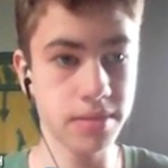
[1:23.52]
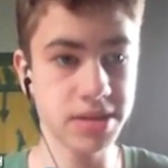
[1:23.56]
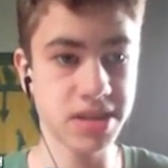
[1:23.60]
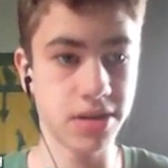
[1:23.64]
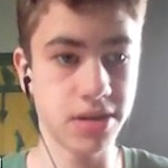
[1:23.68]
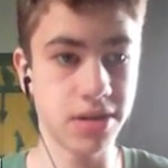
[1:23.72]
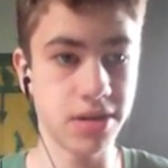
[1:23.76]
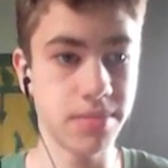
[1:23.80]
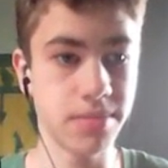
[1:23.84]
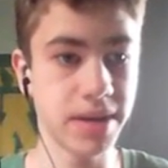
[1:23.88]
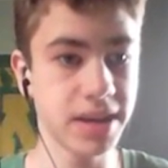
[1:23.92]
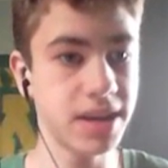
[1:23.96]

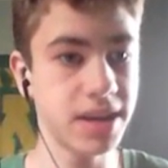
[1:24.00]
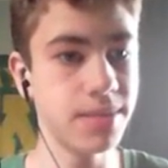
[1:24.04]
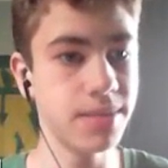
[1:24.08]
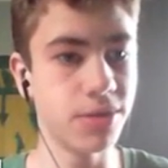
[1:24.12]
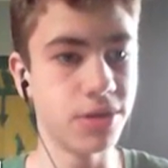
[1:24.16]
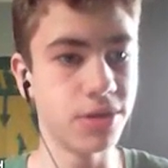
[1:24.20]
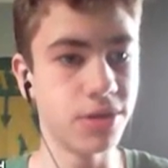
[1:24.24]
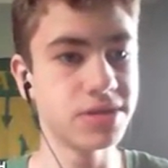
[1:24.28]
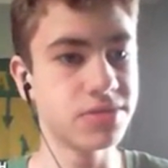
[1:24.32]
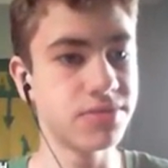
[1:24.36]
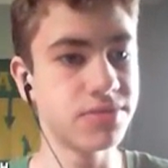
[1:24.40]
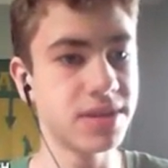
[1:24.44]
Sorry, my
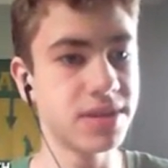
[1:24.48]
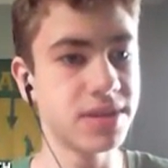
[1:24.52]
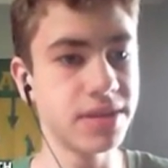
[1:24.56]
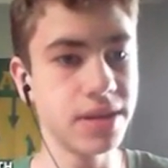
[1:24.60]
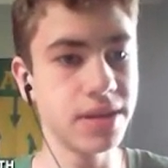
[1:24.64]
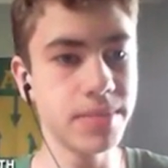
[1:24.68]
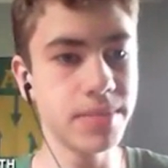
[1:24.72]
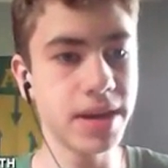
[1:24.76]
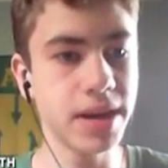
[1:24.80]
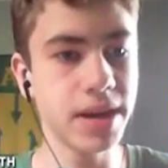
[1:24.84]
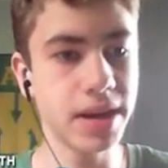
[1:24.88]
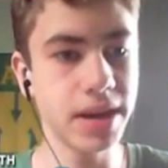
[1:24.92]
keyboard's really
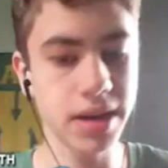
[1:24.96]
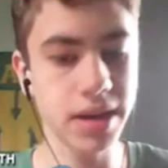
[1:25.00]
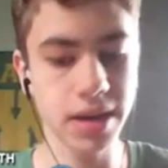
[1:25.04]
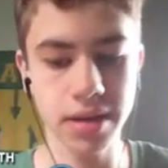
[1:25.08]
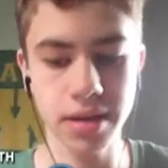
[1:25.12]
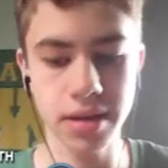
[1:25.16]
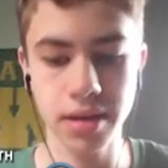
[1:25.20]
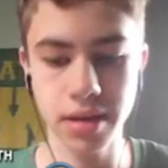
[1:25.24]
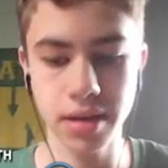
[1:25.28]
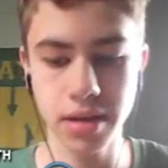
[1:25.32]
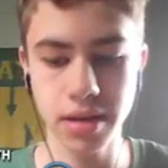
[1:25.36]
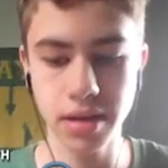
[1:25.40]
bad.
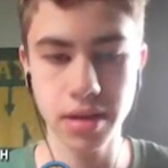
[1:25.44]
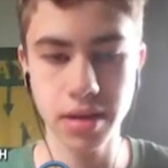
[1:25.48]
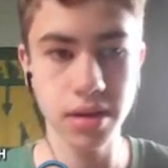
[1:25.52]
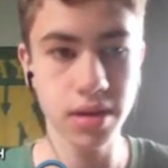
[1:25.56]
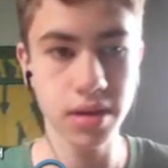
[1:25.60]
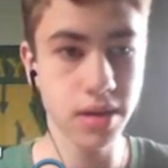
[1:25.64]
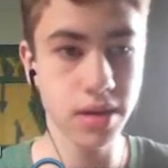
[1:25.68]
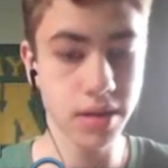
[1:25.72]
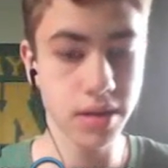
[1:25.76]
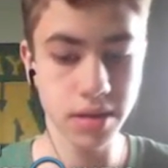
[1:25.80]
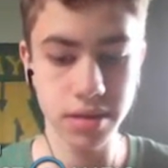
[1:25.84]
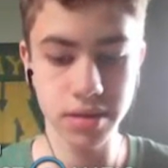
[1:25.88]

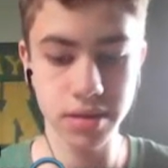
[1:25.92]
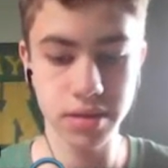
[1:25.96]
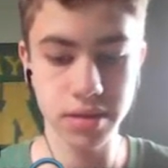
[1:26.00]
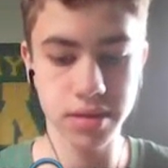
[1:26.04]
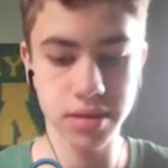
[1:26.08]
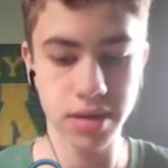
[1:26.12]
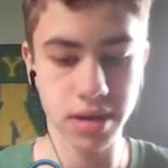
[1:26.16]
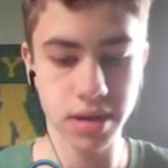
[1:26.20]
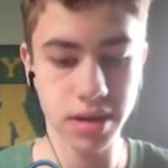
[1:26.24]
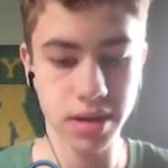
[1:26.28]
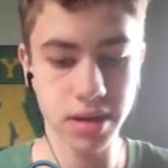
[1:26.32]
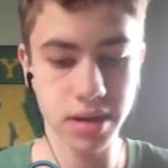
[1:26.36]

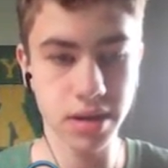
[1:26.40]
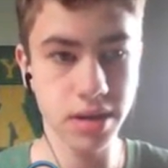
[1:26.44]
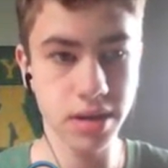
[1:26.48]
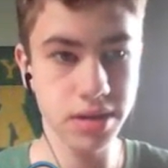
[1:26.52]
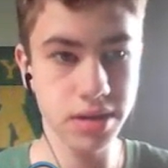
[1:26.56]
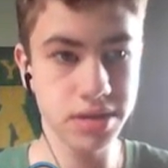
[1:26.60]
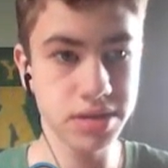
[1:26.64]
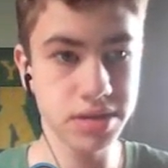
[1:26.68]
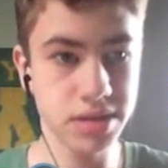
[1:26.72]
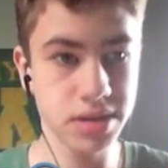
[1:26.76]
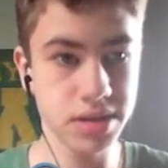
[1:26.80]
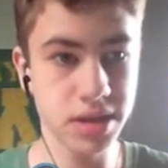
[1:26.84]

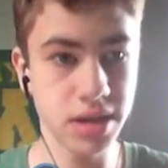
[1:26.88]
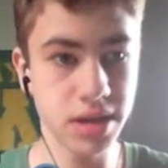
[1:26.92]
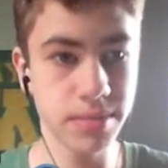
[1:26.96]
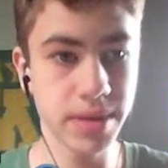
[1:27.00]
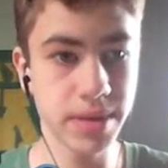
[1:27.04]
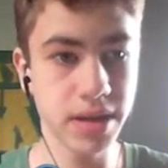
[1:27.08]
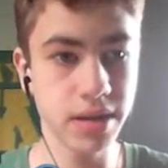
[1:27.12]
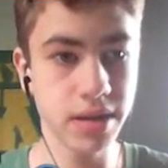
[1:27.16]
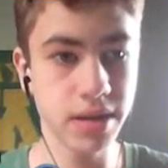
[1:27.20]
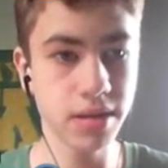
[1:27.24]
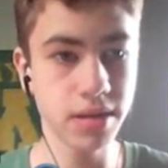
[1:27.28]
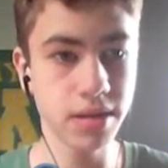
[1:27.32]

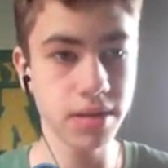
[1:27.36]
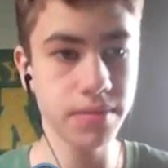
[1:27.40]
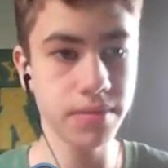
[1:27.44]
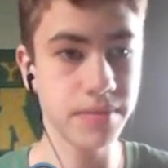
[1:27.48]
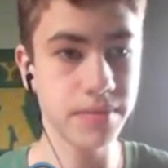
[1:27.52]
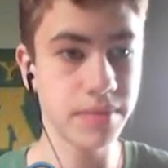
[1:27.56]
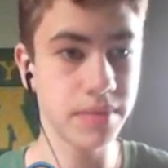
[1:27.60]
.html.